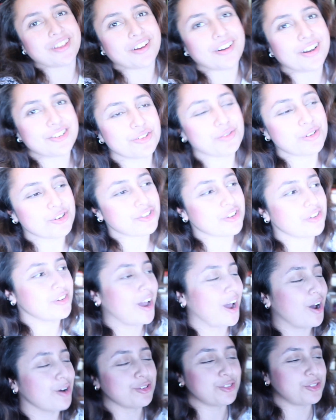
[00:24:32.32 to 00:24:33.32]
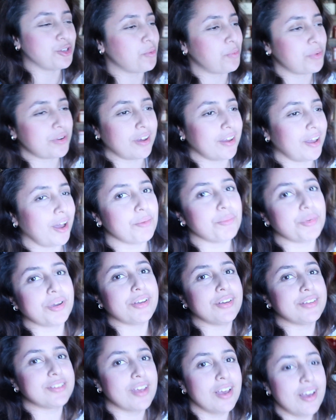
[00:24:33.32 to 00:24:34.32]
though, I just want to show you how stupid I am
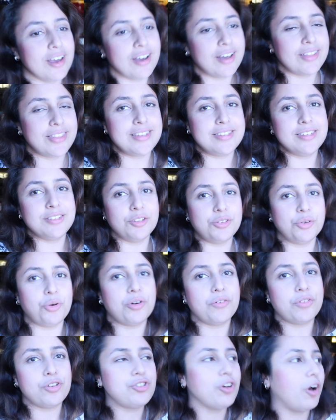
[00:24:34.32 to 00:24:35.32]
because this is the door of the